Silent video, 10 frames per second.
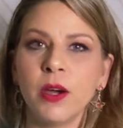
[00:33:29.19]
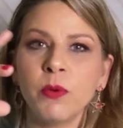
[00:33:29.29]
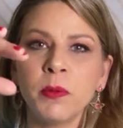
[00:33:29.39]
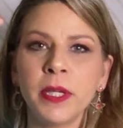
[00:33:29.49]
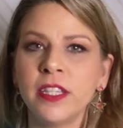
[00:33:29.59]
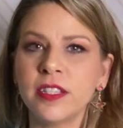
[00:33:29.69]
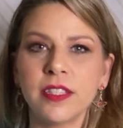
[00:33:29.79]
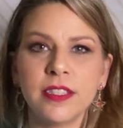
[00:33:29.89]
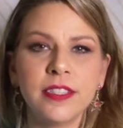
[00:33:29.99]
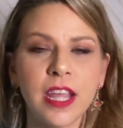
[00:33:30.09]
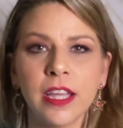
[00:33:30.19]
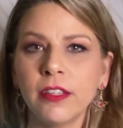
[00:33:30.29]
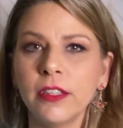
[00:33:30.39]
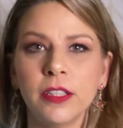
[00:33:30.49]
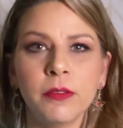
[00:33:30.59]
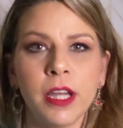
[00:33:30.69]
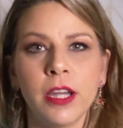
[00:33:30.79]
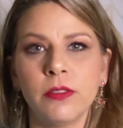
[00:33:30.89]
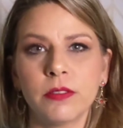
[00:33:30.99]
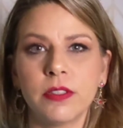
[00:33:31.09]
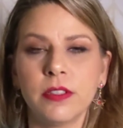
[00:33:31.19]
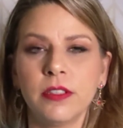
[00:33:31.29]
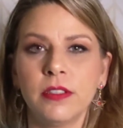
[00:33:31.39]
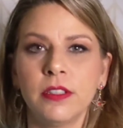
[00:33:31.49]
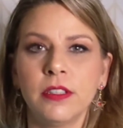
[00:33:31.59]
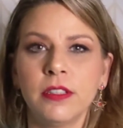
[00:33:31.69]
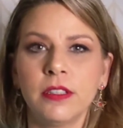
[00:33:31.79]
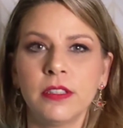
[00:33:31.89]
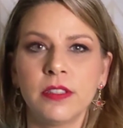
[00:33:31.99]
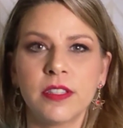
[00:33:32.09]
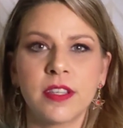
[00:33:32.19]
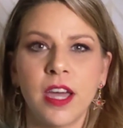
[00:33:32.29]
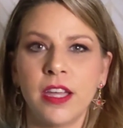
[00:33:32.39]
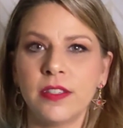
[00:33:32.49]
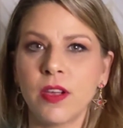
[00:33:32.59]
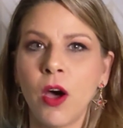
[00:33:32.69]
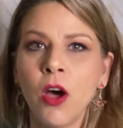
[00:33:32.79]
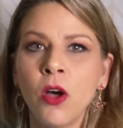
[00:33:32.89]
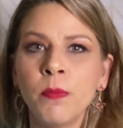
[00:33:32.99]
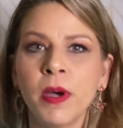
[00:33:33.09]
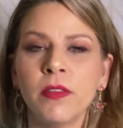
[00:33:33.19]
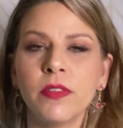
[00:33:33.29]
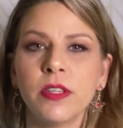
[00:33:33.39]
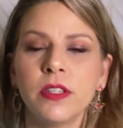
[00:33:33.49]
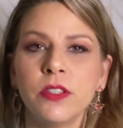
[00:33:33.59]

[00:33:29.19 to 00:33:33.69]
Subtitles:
will be just dangling around the skies all month.